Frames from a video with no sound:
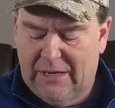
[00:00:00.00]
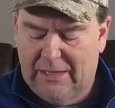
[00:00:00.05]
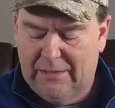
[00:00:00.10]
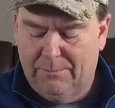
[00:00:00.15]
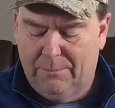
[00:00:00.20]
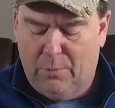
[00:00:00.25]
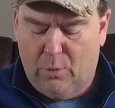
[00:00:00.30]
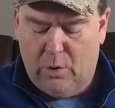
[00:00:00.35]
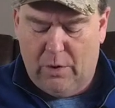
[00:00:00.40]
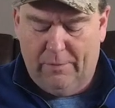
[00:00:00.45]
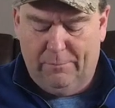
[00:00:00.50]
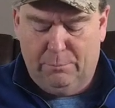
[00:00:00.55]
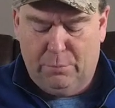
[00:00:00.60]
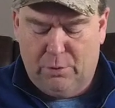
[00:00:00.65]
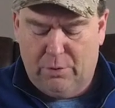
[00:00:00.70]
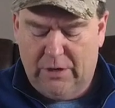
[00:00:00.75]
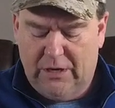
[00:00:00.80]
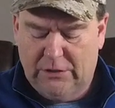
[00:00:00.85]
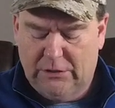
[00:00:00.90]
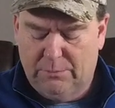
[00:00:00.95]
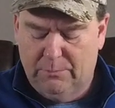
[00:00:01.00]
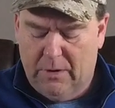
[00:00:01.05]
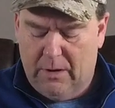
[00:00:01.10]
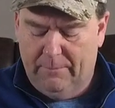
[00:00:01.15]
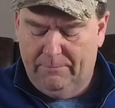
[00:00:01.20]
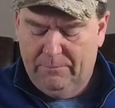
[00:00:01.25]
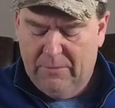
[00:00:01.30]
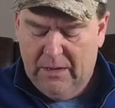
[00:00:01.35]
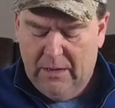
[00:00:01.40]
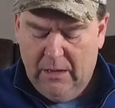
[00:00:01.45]
on the board of
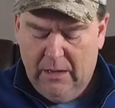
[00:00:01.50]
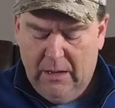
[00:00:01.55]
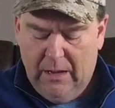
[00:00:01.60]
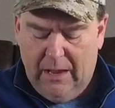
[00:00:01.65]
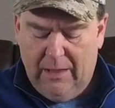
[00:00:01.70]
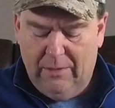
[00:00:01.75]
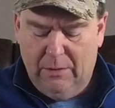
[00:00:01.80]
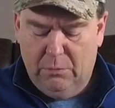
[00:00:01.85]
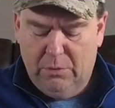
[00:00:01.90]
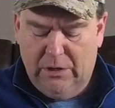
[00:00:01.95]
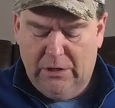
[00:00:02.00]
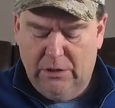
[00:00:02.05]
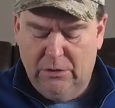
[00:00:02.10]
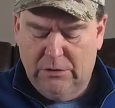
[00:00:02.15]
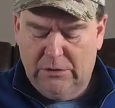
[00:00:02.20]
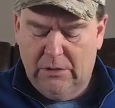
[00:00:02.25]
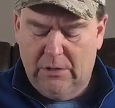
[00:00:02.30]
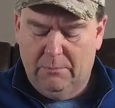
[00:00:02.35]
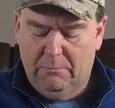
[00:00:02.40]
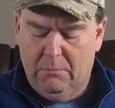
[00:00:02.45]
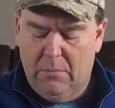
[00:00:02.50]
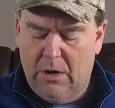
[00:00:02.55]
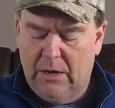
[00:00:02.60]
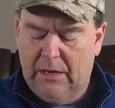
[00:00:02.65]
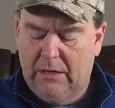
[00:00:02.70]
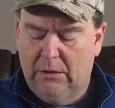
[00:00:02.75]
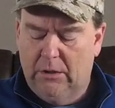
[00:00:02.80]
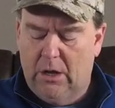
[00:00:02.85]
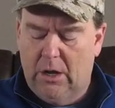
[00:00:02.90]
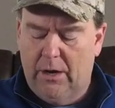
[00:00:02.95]
Burisma. And they were using the
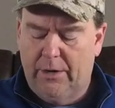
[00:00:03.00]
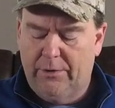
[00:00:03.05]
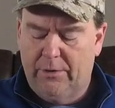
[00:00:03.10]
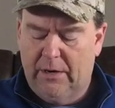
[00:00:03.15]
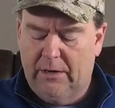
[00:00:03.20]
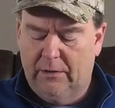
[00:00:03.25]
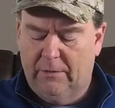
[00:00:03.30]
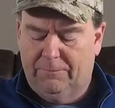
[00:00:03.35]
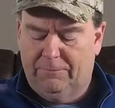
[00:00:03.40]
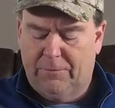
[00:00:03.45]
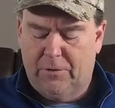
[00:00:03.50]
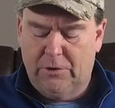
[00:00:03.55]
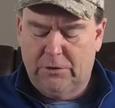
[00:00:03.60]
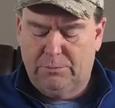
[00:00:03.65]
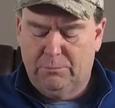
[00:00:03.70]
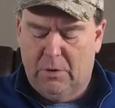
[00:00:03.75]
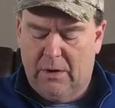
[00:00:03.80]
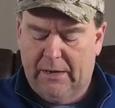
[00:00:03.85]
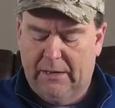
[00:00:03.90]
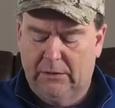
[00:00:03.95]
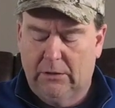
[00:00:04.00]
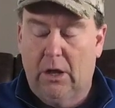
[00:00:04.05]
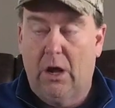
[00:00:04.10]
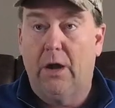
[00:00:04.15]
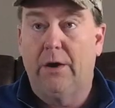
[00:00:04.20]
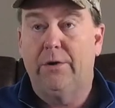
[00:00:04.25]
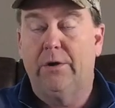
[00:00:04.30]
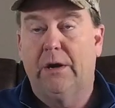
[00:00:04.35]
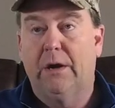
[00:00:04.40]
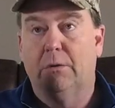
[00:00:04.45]
money laundering, the first money
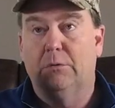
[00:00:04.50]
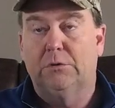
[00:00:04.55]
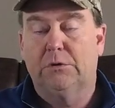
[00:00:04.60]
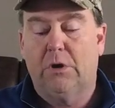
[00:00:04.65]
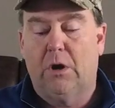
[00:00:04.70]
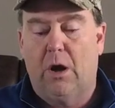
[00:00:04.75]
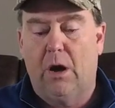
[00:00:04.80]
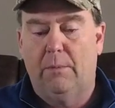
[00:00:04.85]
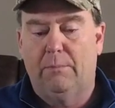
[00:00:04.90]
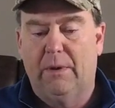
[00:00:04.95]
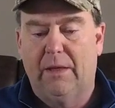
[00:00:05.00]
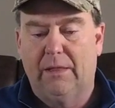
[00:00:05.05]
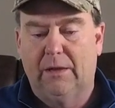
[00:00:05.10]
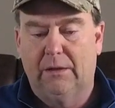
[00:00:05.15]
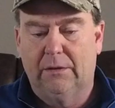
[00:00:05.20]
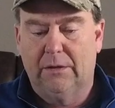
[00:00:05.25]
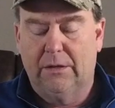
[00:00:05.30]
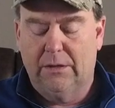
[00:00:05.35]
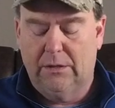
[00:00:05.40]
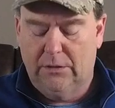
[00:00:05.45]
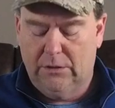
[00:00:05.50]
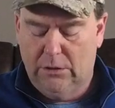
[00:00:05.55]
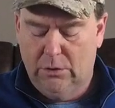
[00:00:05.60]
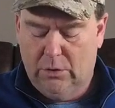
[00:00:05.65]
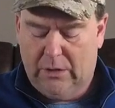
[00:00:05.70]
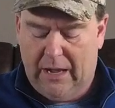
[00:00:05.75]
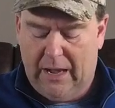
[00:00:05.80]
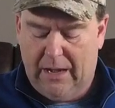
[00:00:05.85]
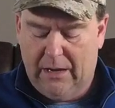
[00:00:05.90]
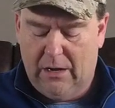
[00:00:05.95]
laundering, it was caught by the
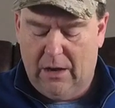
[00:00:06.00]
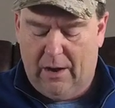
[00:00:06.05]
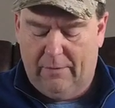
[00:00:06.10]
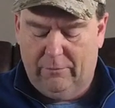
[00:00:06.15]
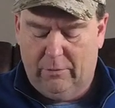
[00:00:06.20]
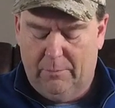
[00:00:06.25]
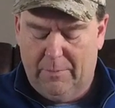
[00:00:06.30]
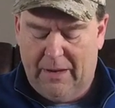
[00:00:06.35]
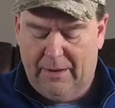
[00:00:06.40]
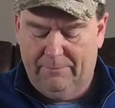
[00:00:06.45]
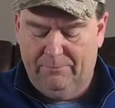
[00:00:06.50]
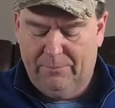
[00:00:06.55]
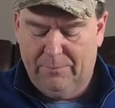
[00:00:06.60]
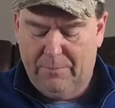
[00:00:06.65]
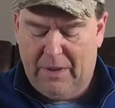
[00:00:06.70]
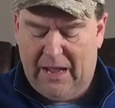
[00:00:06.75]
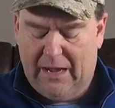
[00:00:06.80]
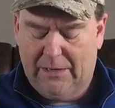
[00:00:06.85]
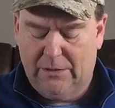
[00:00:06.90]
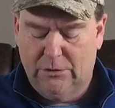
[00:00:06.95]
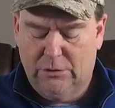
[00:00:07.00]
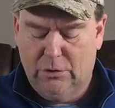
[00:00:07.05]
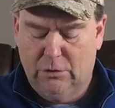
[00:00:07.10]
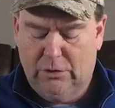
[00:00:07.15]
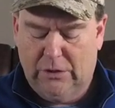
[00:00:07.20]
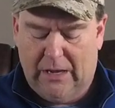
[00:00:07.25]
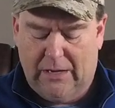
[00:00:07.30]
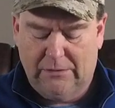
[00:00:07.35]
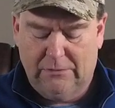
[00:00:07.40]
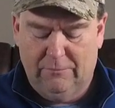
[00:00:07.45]
UK government back in
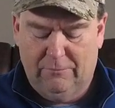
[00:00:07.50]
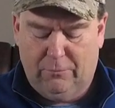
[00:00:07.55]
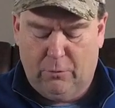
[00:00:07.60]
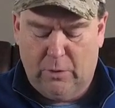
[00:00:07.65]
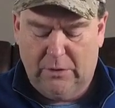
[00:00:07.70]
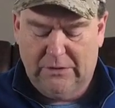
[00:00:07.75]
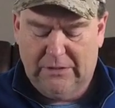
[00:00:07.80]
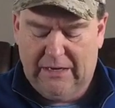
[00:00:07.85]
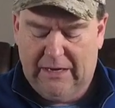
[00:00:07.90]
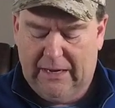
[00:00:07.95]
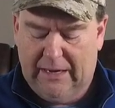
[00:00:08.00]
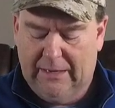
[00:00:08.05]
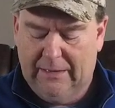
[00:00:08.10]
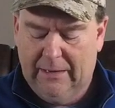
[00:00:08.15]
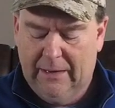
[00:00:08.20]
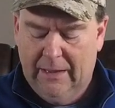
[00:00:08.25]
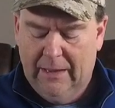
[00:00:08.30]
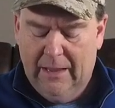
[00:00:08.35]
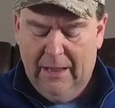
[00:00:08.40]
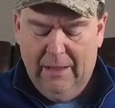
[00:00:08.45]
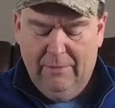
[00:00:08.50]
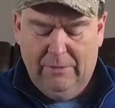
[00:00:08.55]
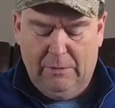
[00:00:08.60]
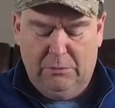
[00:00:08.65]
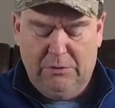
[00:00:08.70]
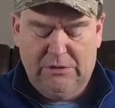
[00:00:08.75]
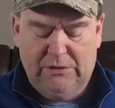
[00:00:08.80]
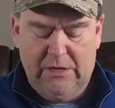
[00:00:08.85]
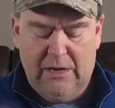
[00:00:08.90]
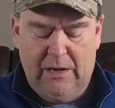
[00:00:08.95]
2014. They
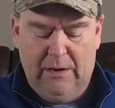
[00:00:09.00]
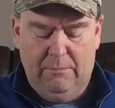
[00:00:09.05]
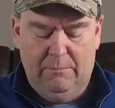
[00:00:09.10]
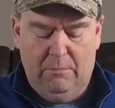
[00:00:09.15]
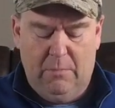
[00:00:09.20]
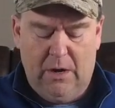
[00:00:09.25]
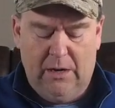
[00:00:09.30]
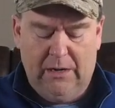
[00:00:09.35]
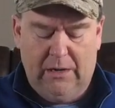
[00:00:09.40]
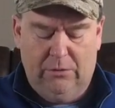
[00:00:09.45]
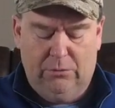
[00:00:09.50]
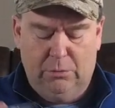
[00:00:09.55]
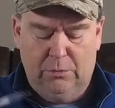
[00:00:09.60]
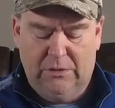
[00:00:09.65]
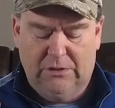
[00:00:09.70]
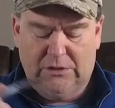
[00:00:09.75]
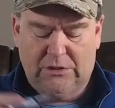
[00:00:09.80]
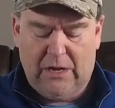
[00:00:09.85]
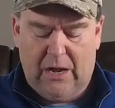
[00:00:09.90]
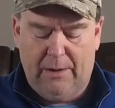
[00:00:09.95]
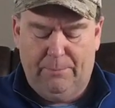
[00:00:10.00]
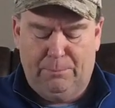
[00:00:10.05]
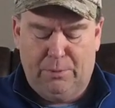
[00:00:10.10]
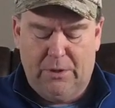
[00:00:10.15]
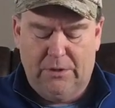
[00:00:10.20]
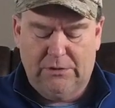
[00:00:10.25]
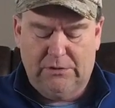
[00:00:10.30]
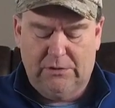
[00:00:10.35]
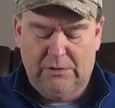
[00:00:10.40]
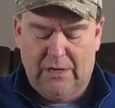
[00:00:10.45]
were sending money through the
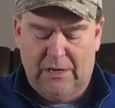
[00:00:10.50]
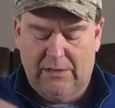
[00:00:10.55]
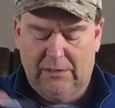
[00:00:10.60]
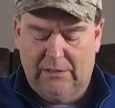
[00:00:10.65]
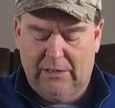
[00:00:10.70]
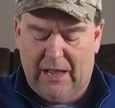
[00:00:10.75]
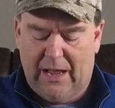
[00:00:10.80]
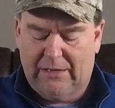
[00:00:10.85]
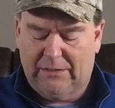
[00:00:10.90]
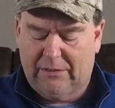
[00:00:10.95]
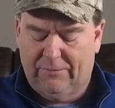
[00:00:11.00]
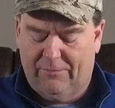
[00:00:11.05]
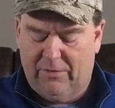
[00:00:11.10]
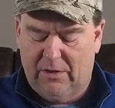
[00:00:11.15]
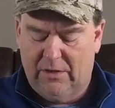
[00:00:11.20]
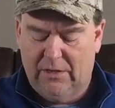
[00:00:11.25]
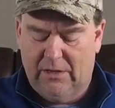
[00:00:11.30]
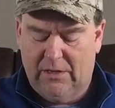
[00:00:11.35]
Cyprus, then Latvia,